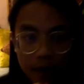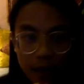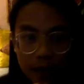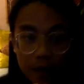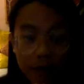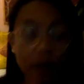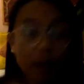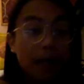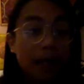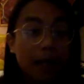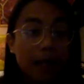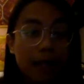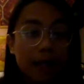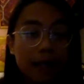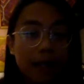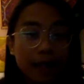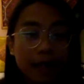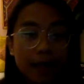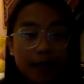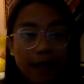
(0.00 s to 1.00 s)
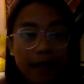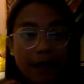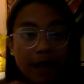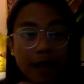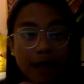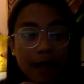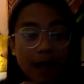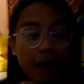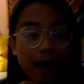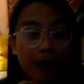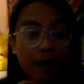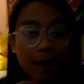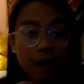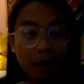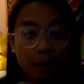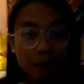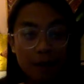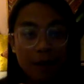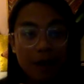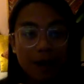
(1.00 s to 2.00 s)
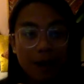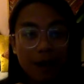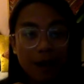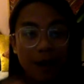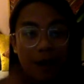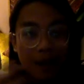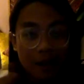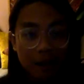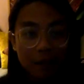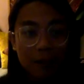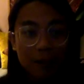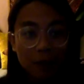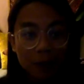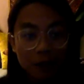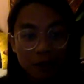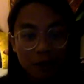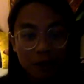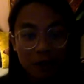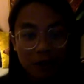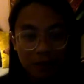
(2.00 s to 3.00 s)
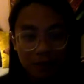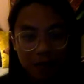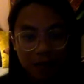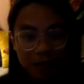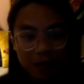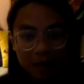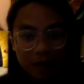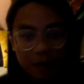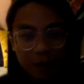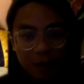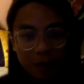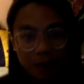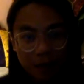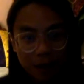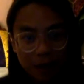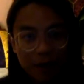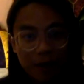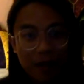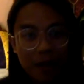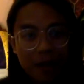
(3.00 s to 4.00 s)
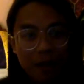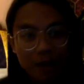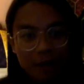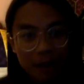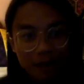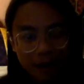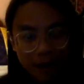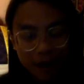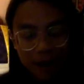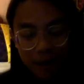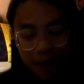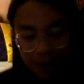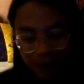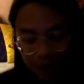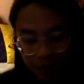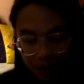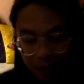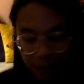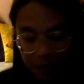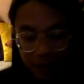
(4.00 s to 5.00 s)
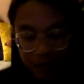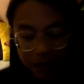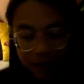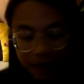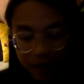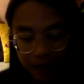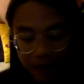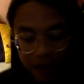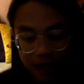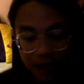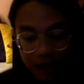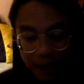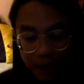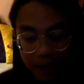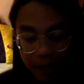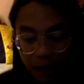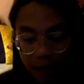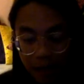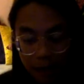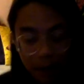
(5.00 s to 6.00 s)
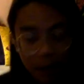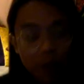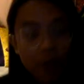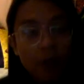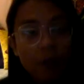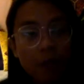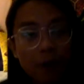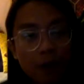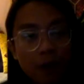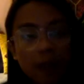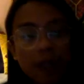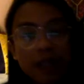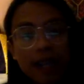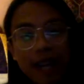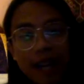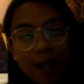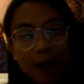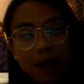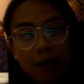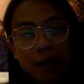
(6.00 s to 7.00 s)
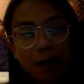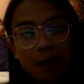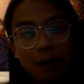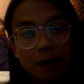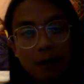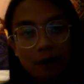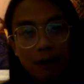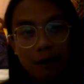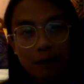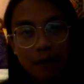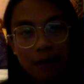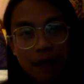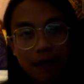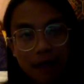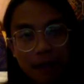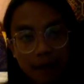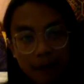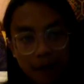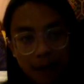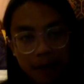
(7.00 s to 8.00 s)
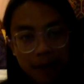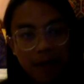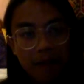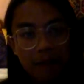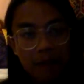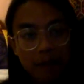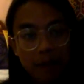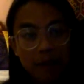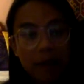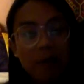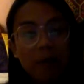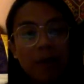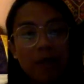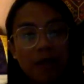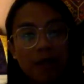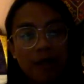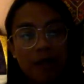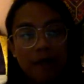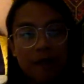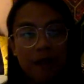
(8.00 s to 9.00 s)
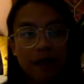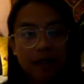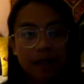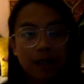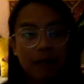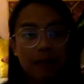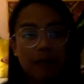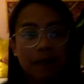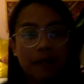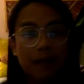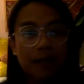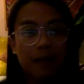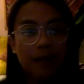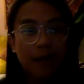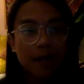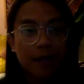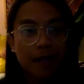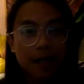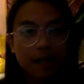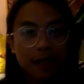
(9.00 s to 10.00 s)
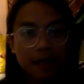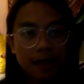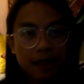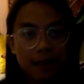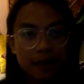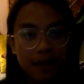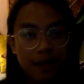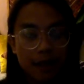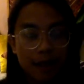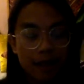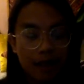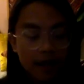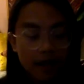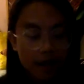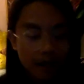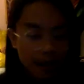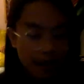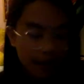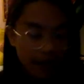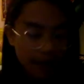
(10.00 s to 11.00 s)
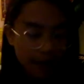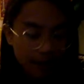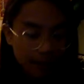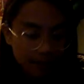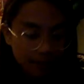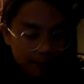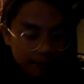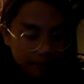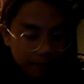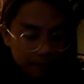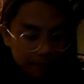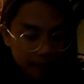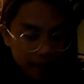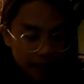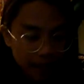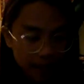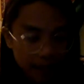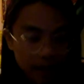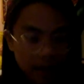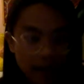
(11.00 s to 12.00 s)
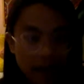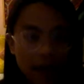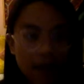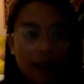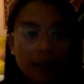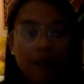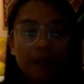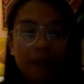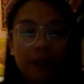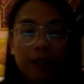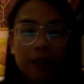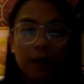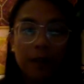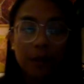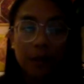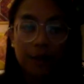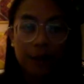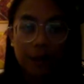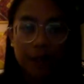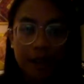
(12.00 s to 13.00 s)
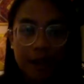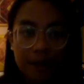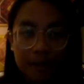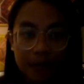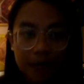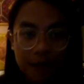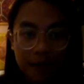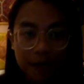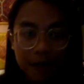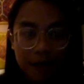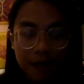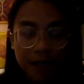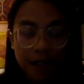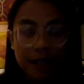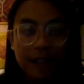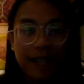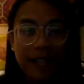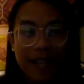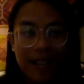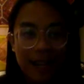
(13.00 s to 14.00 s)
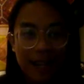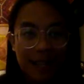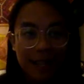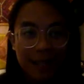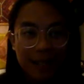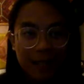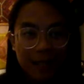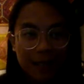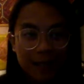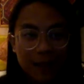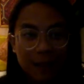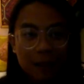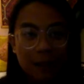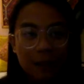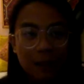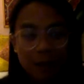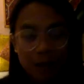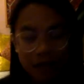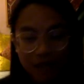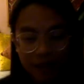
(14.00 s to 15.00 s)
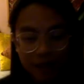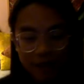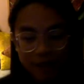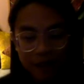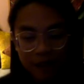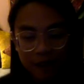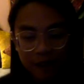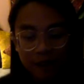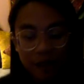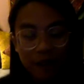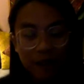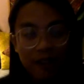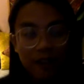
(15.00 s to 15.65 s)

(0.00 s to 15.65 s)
Buddy had helped me a lot in retrieving my soul because I was entering a really dark time, which is really natural for me because I get really affected by the darkness. And I live in the northern hemisphere in Canada, so we have very